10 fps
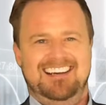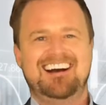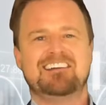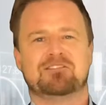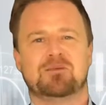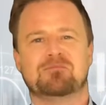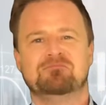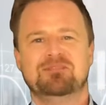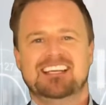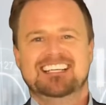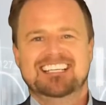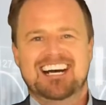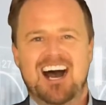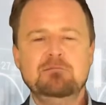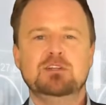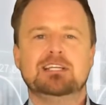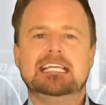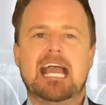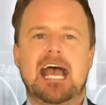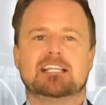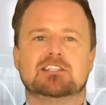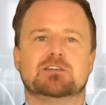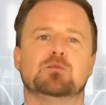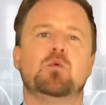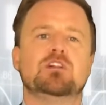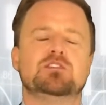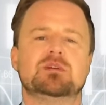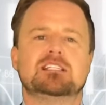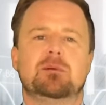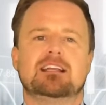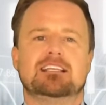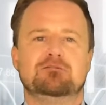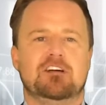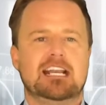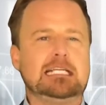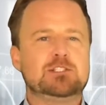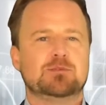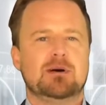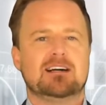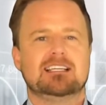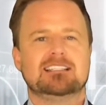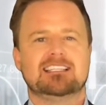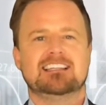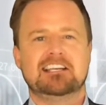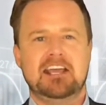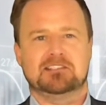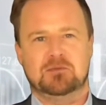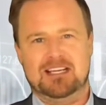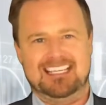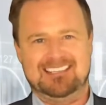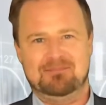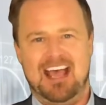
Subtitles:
Hi everyone. I'm looking ahead to what to expect in financial markets in the next week,